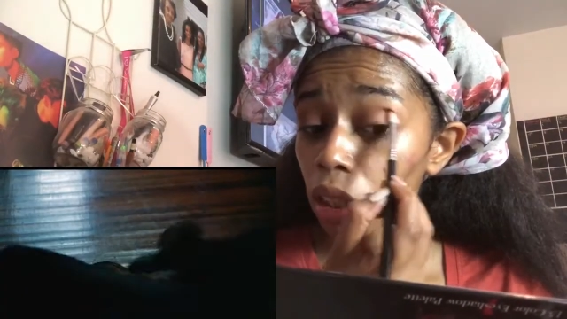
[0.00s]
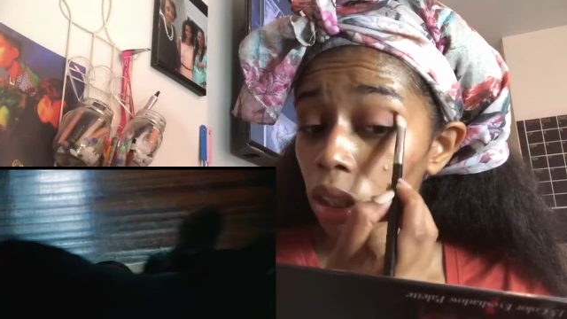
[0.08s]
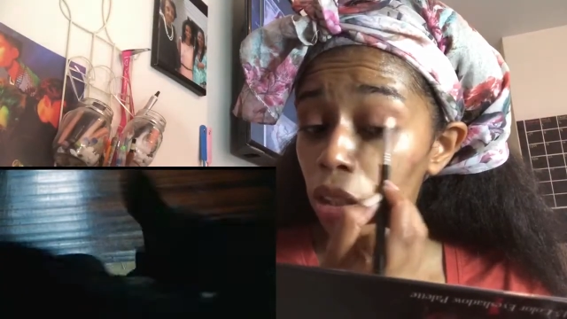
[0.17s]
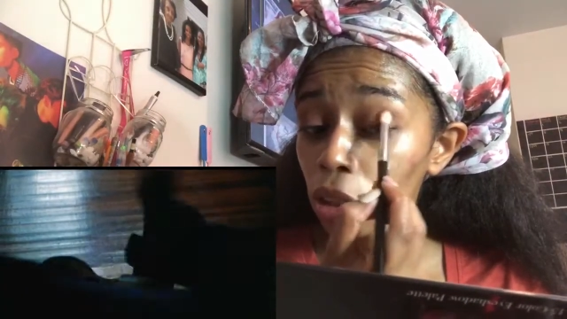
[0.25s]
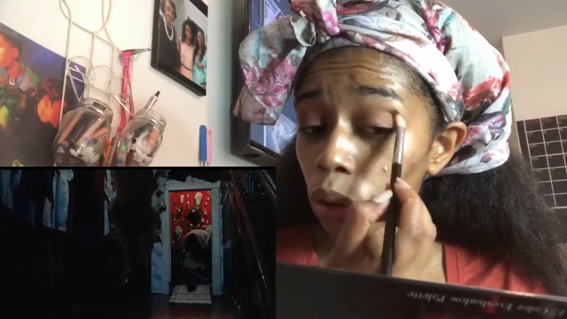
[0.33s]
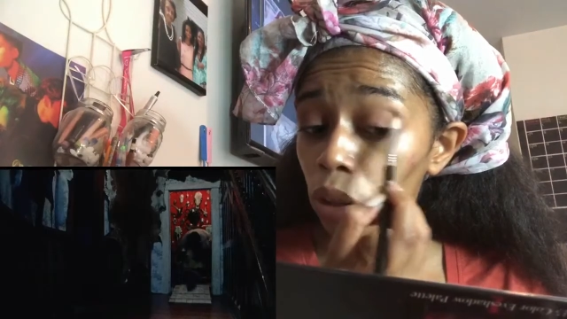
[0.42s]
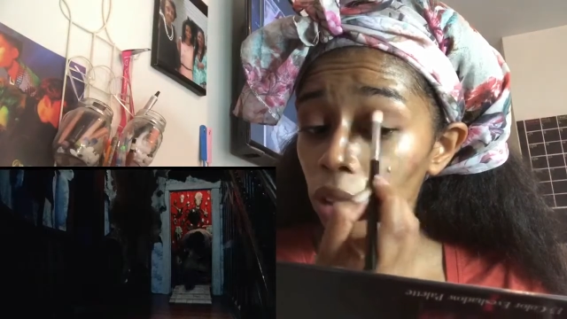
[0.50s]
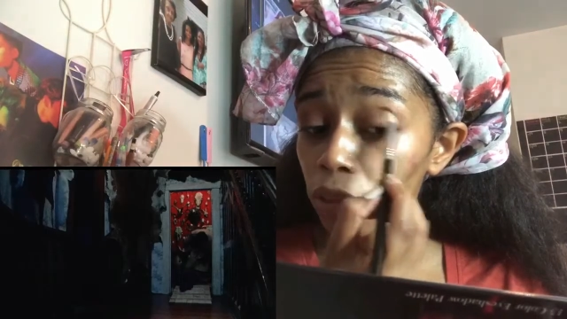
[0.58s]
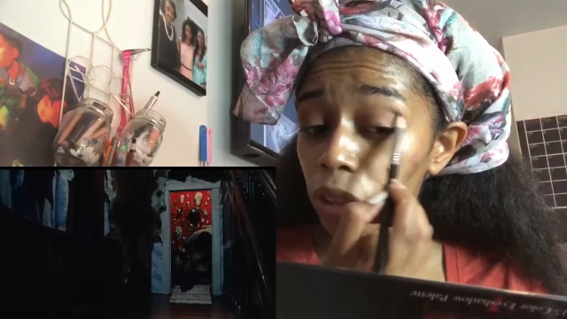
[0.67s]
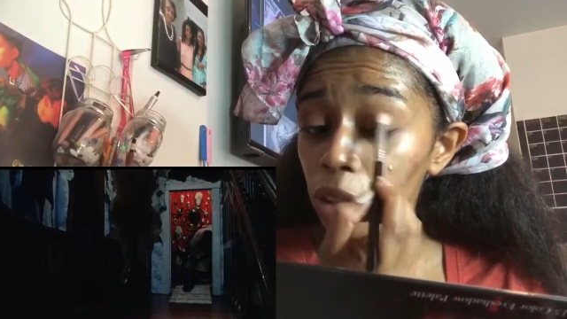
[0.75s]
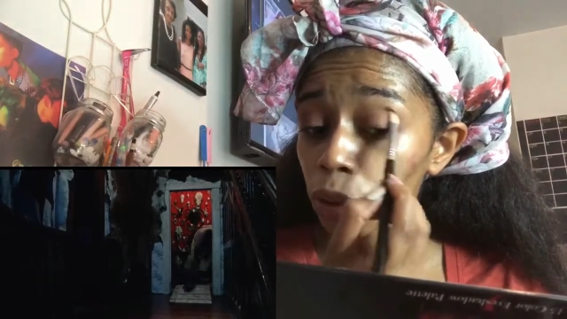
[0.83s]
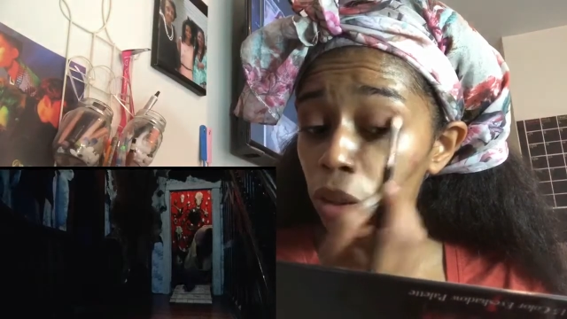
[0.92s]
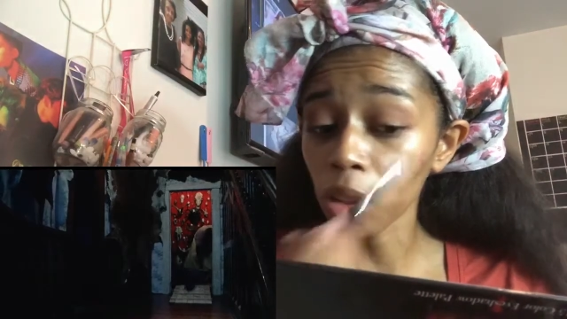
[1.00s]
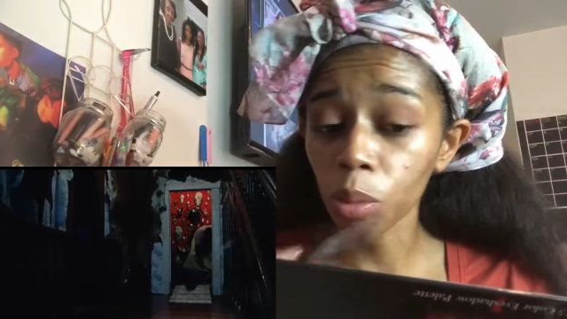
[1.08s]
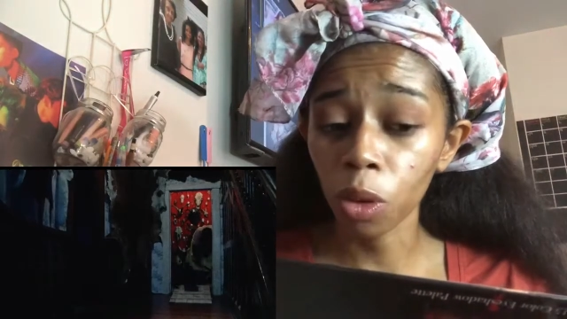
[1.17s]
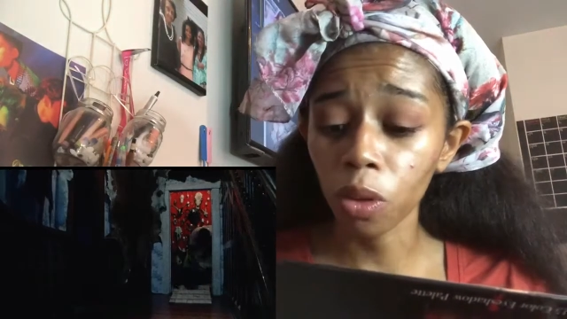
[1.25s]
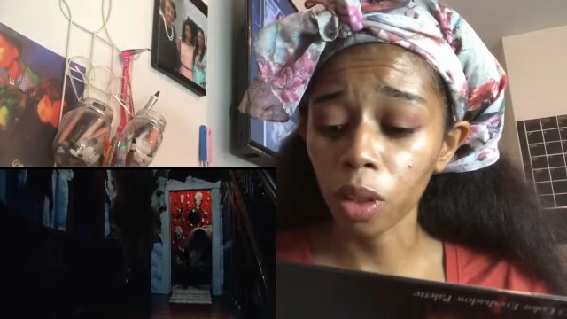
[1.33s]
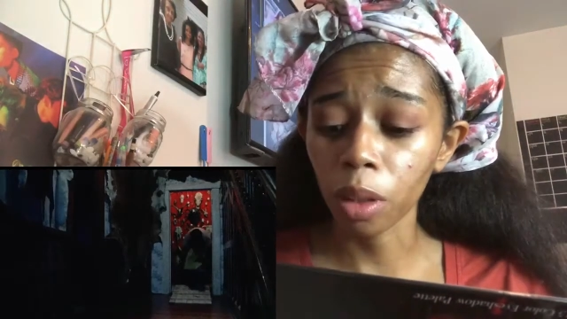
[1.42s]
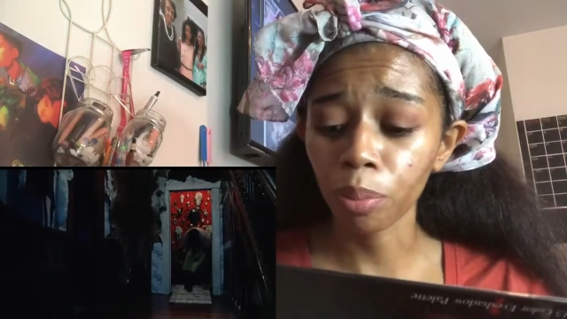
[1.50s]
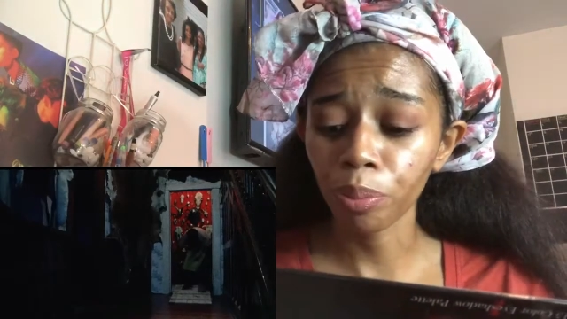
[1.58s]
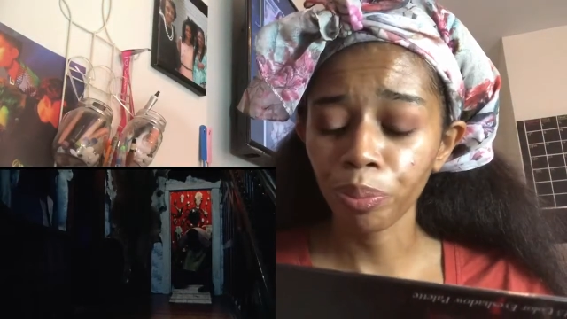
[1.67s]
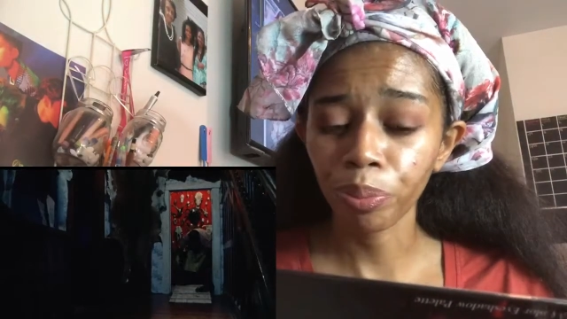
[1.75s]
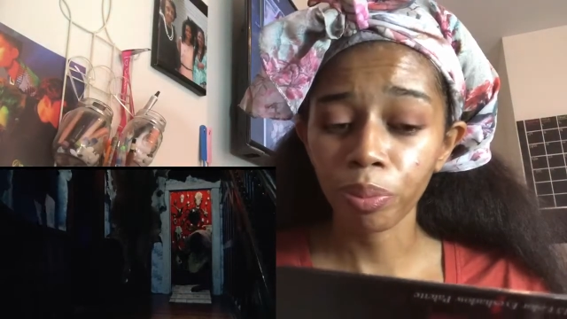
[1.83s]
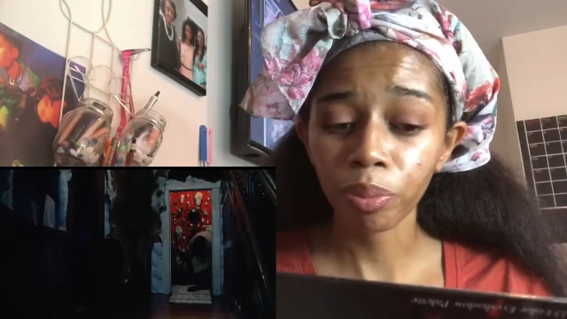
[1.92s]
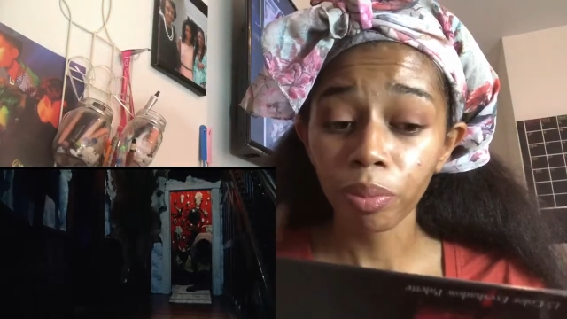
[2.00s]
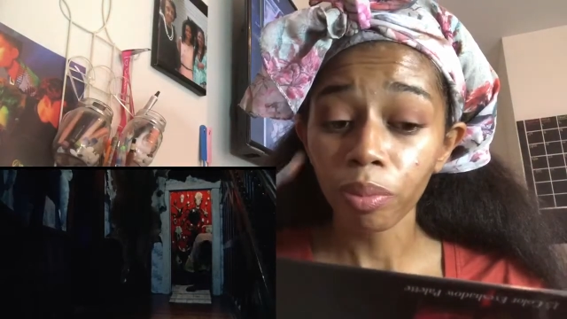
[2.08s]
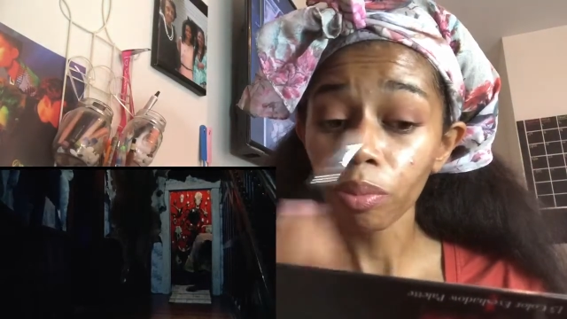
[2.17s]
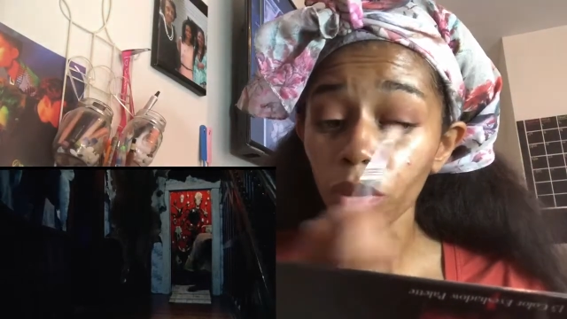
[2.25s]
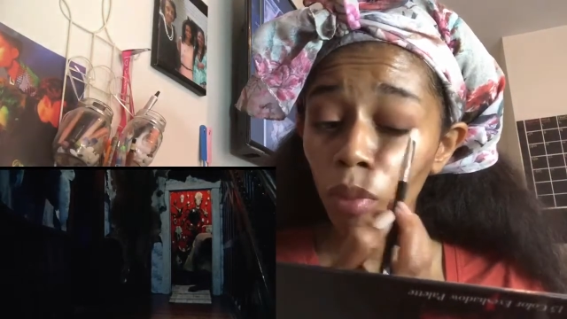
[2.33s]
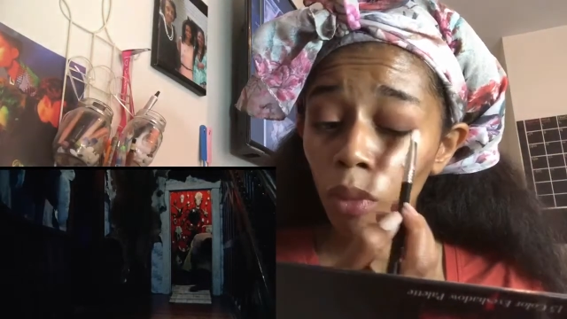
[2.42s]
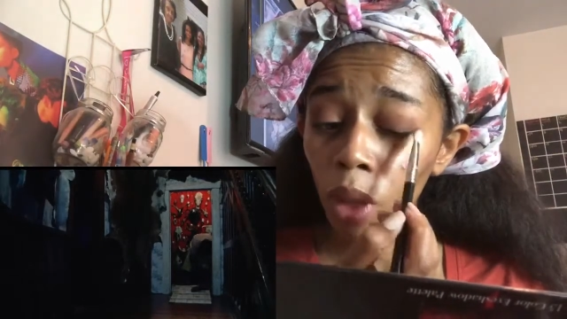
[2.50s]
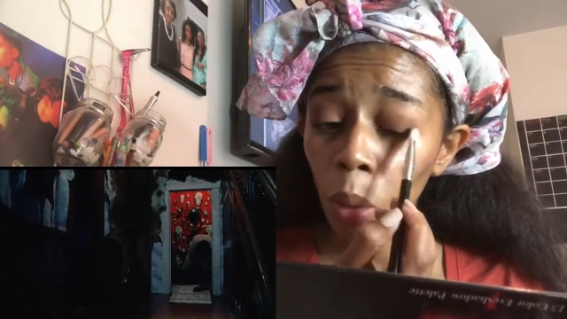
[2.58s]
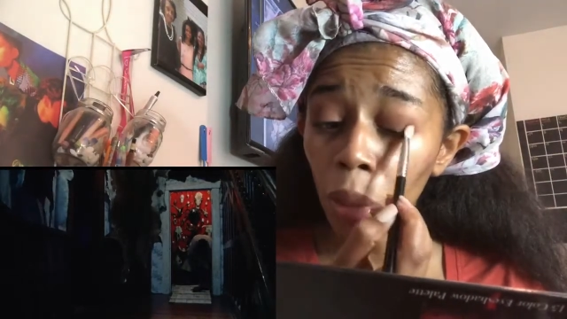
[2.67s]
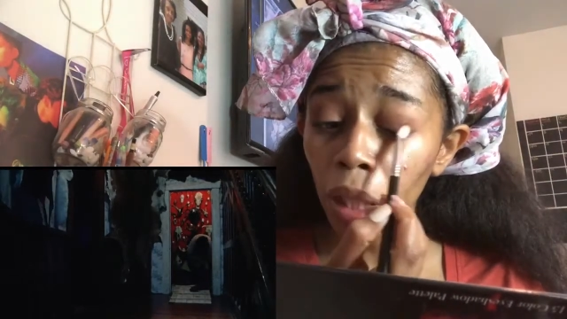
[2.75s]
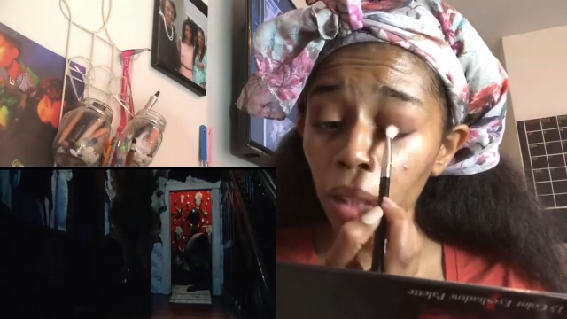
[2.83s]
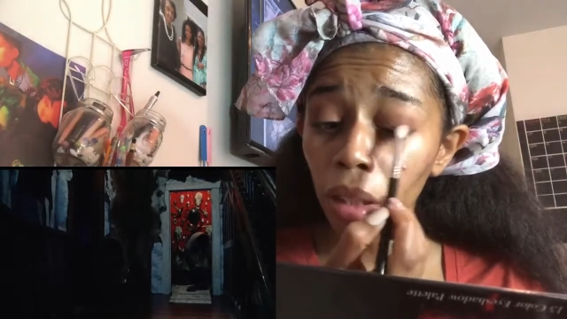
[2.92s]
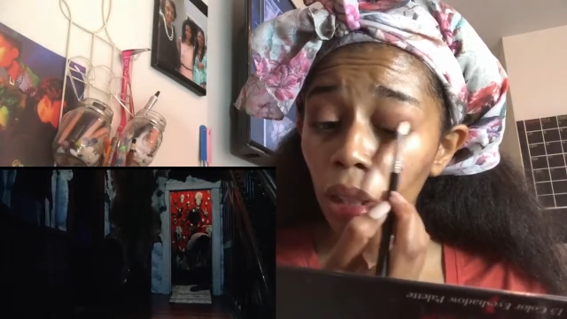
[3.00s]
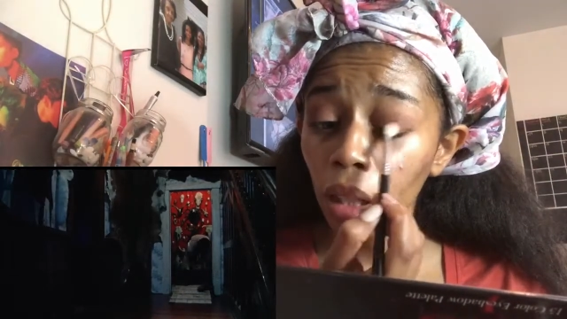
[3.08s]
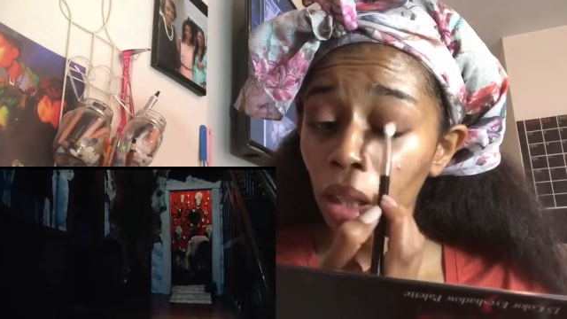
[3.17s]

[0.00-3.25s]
it totally fits for this movie. But